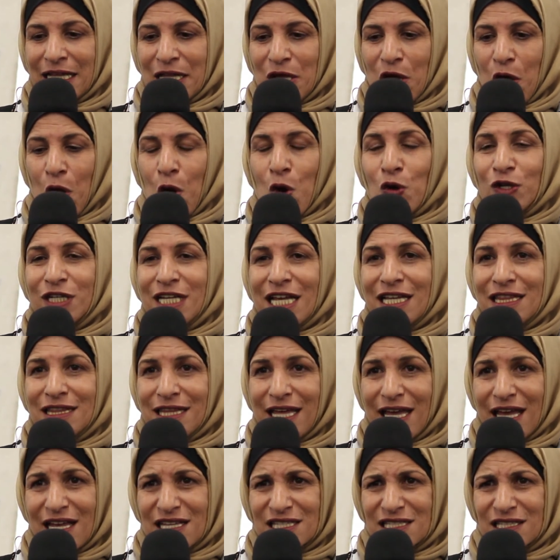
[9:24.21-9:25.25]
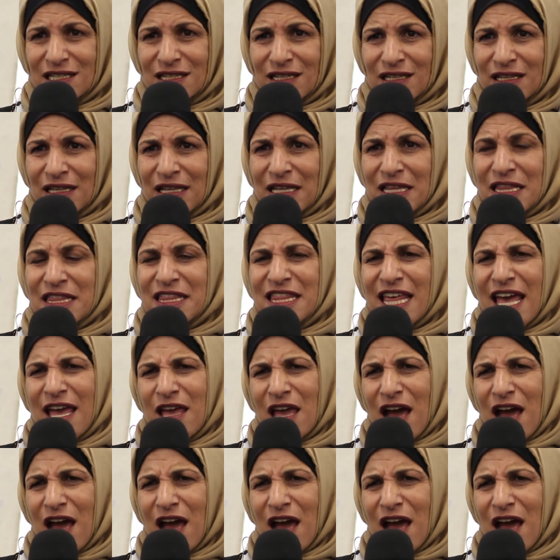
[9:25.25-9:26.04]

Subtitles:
who did this, they